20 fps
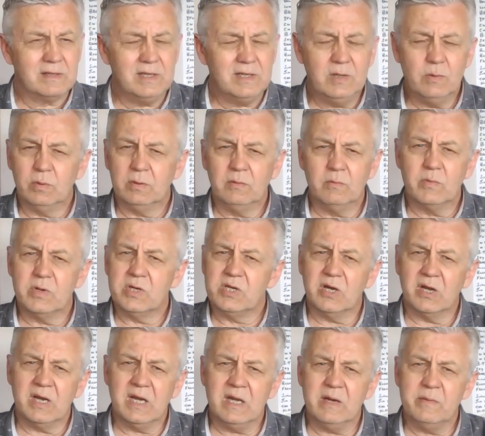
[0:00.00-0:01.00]
You wouldn't wish it
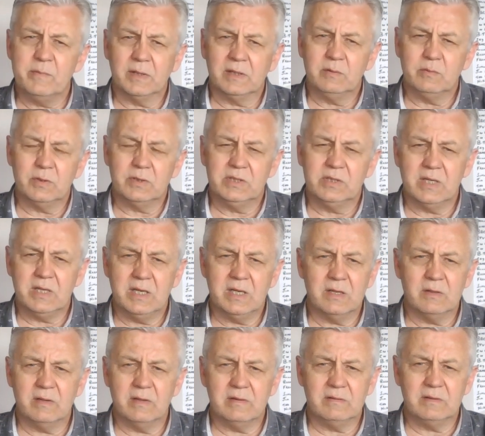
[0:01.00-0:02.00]
on anybody, would you? You
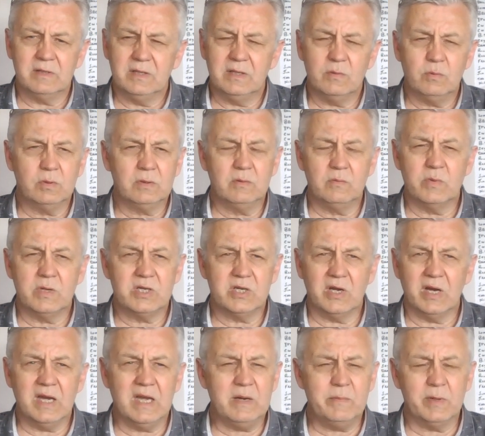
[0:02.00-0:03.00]
know, you wouldn't wish it
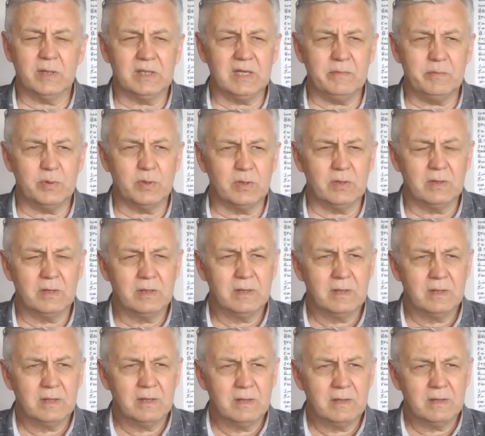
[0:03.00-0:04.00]
on anybody. But
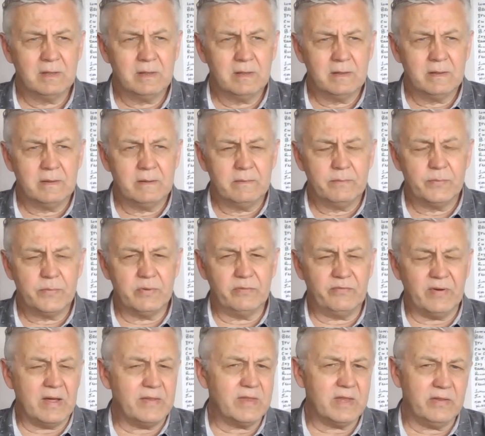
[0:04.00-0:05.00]
the
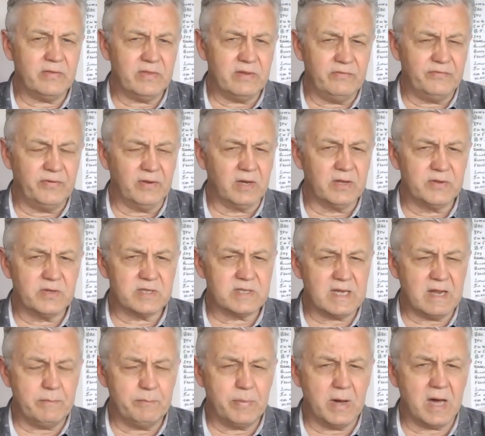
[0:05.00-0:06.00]
fact that they followed the
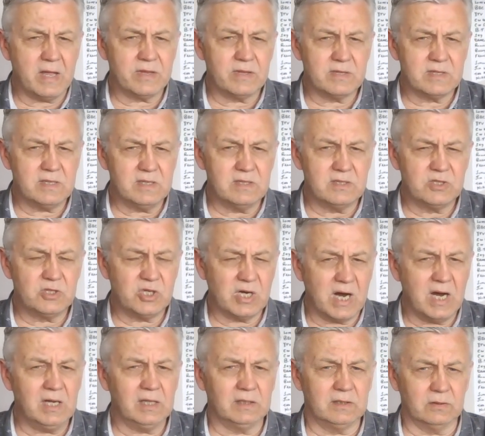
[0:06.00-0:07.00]
same path since
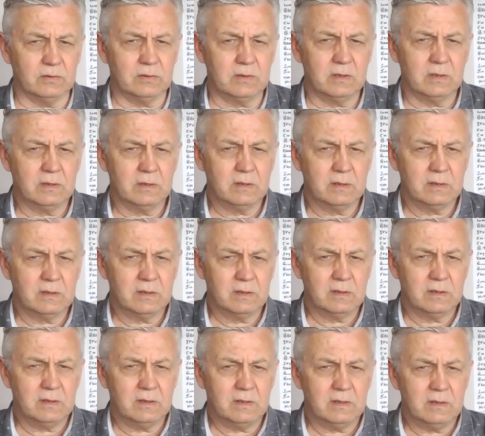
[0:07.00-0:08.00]
childhood,
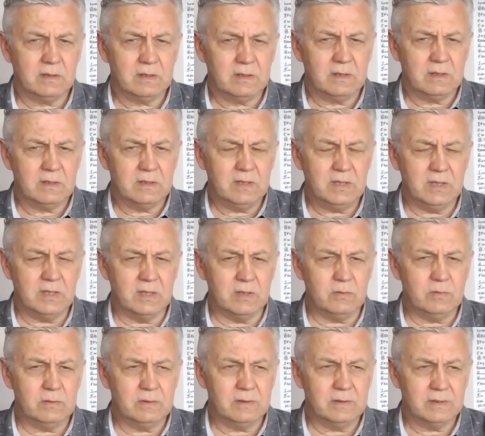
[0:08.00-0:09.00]
you
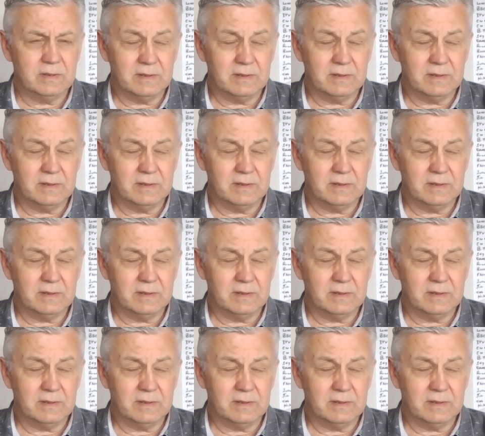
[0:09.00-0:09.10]
know,